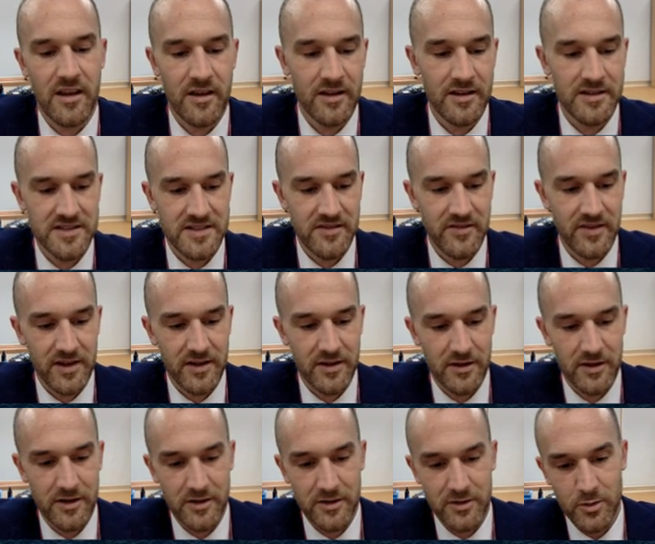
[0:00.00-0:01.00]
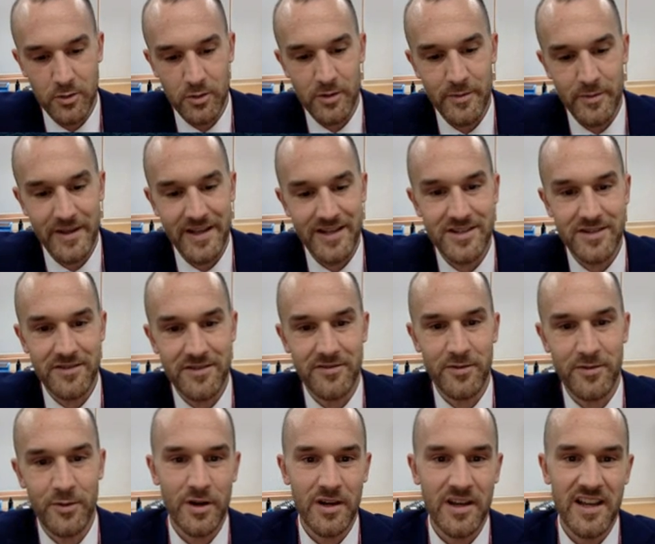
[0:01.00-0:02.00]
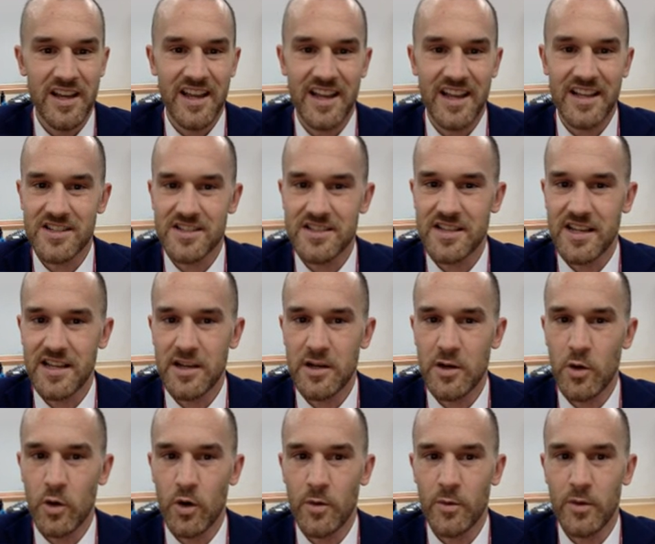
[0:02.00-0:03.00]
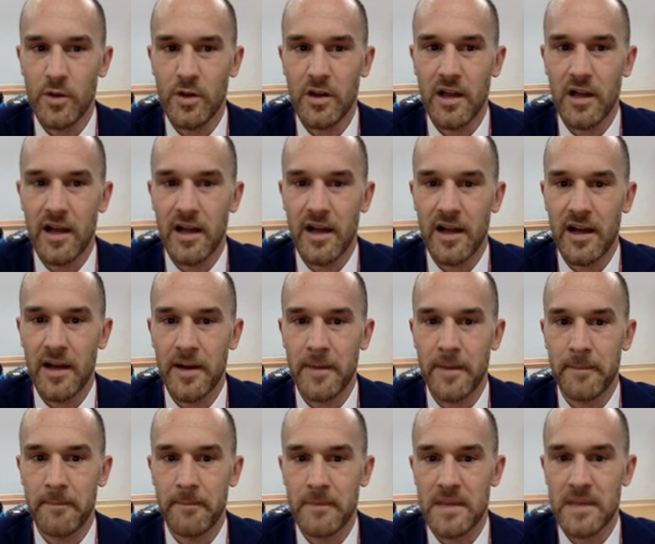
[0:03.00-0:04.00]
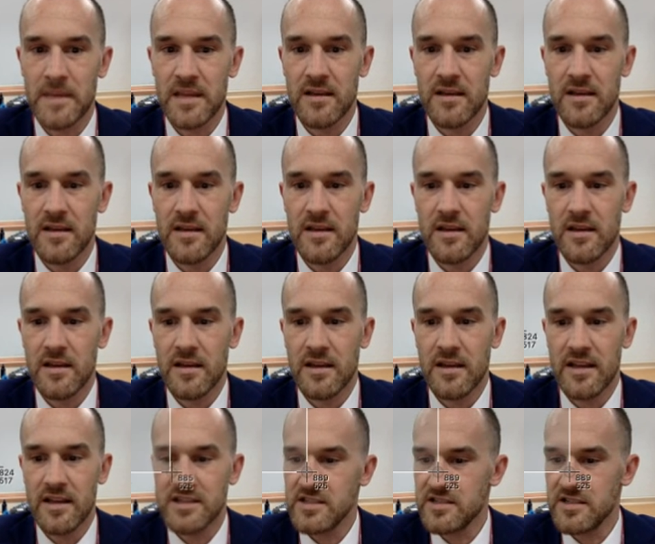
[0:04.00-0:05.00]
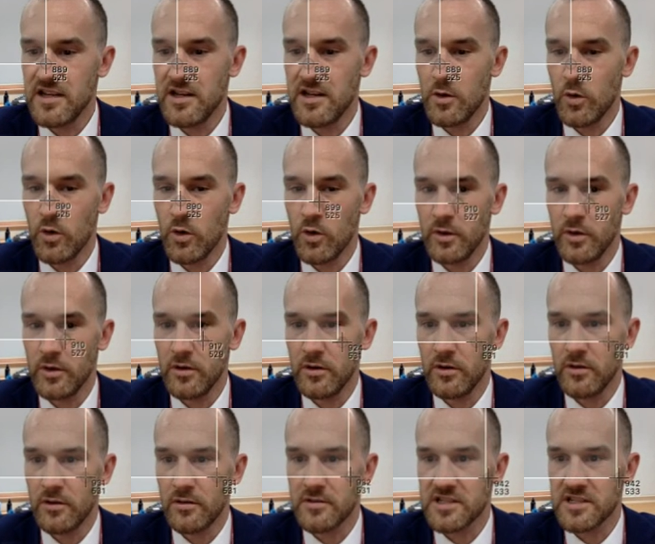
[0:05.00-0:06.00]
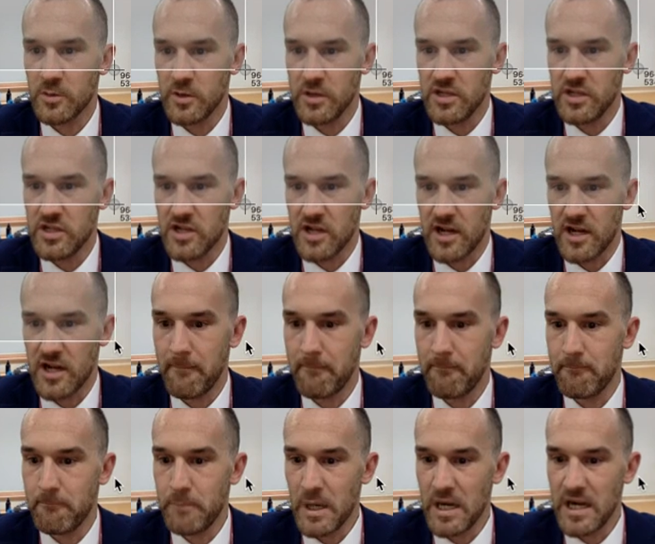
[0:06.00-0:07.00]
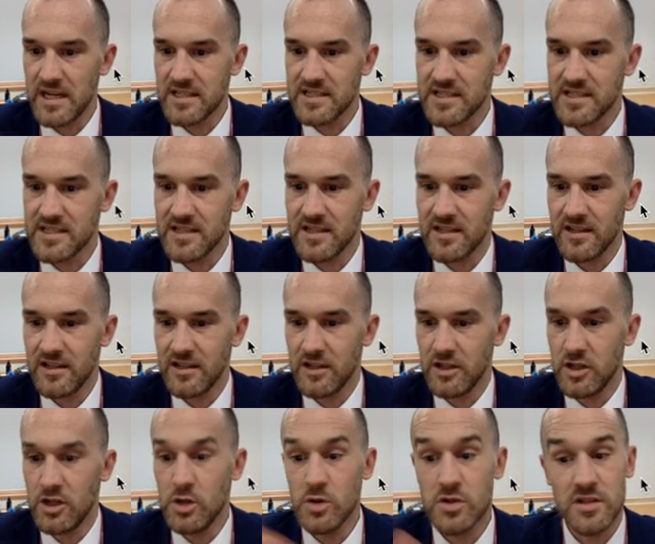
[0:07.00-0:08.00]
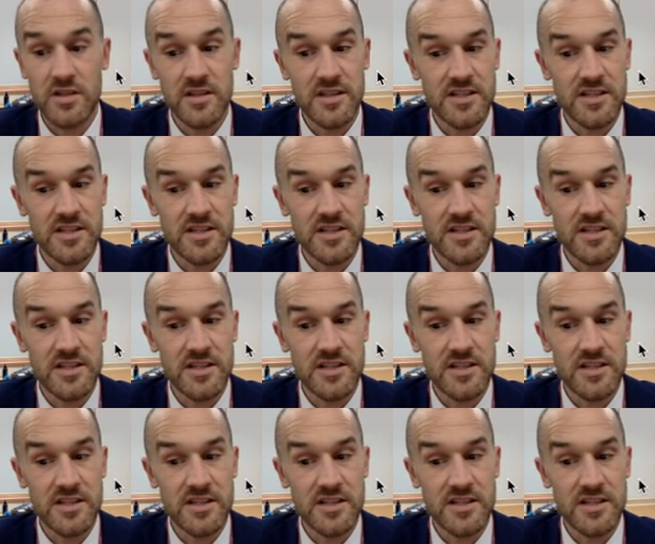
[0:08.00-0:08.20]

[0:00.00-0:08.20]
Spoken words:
Let's see if I can Control Command Shift 4. It's just like a normal, it's just a normal screenshot, but usually